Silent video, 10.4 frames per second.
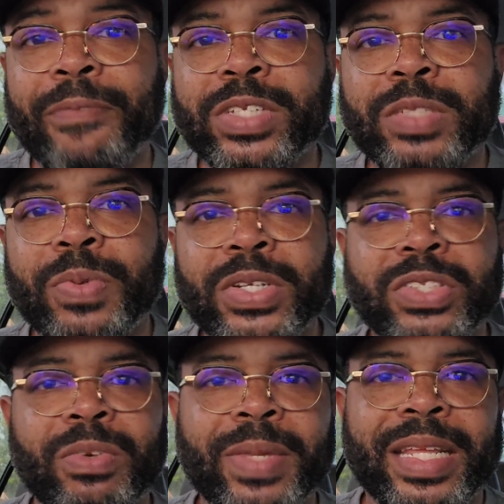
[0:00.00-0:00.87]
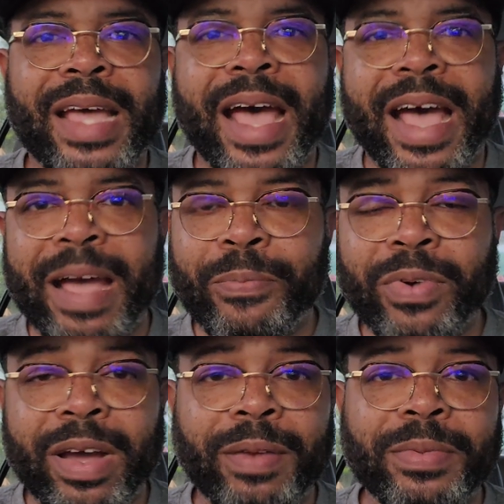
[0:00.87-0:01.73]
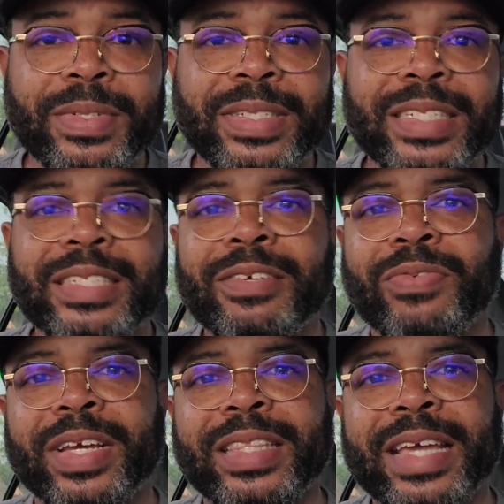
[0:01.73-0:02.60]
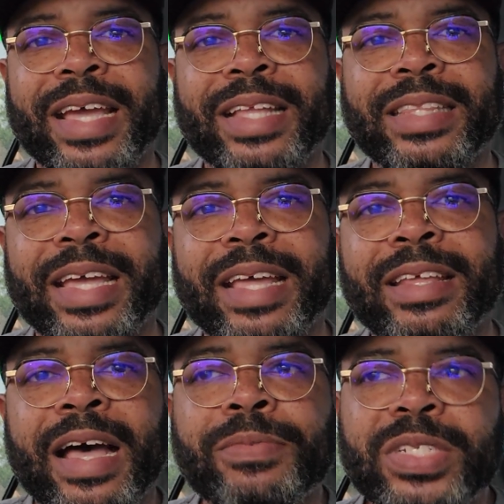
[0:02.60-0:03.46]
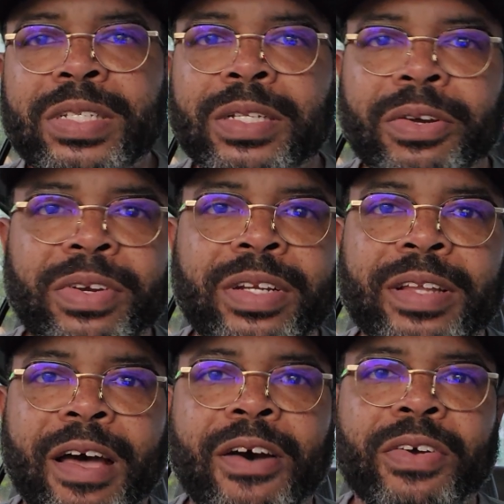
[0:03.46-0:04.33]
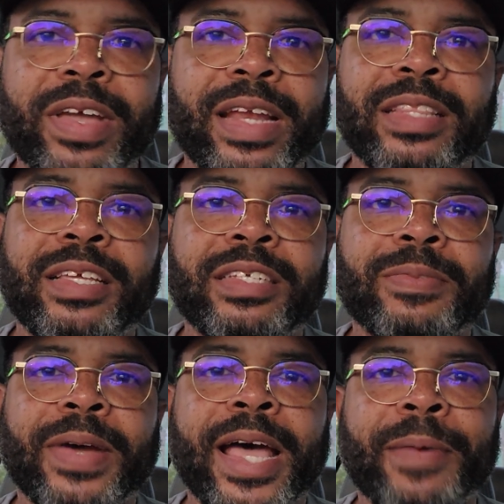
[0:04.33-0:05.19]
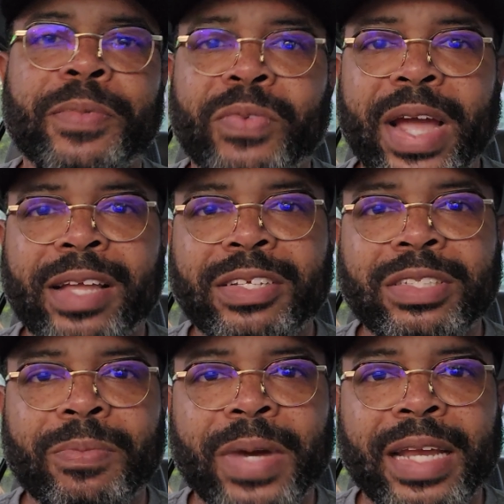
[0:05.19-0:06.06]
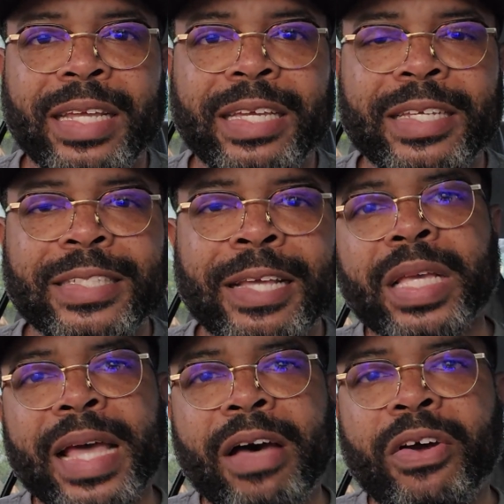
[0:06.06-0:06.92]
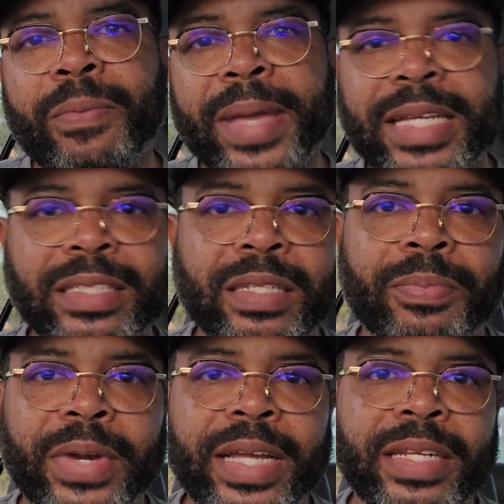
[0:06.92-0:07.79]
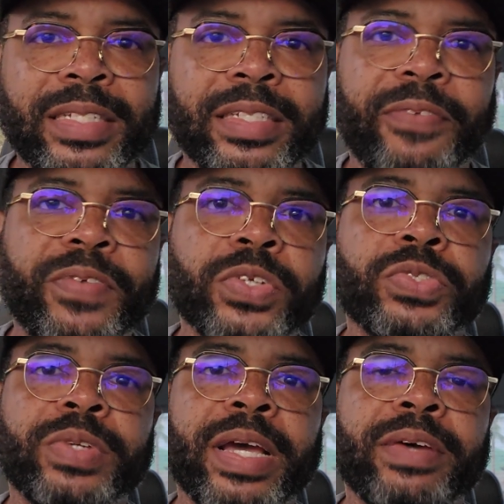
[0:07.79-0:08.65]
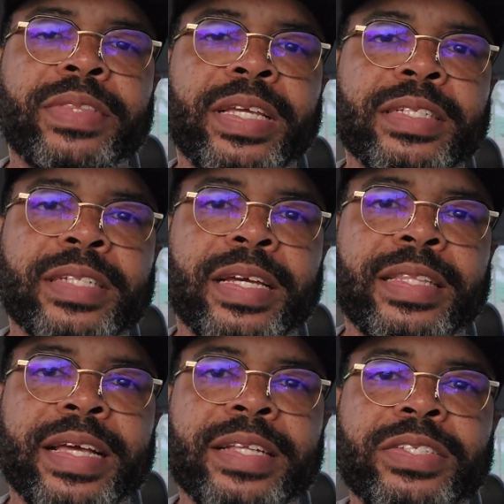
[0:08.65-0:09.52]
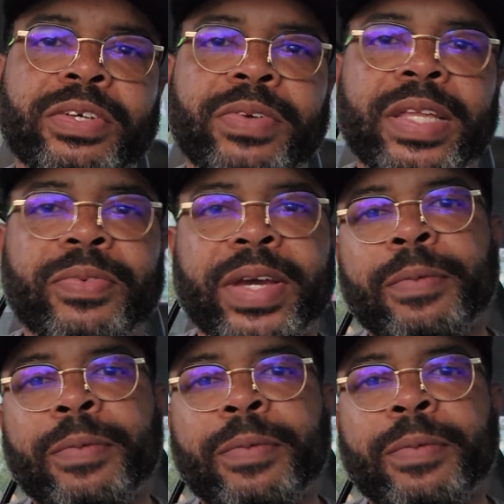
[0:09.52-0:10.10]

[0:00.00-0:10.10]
I've experienced so many eye problems and stuff like that, that I'm just learning all kind of things about how miraculous the body is and how amazing the brain is at filtering out things like that. So anyway,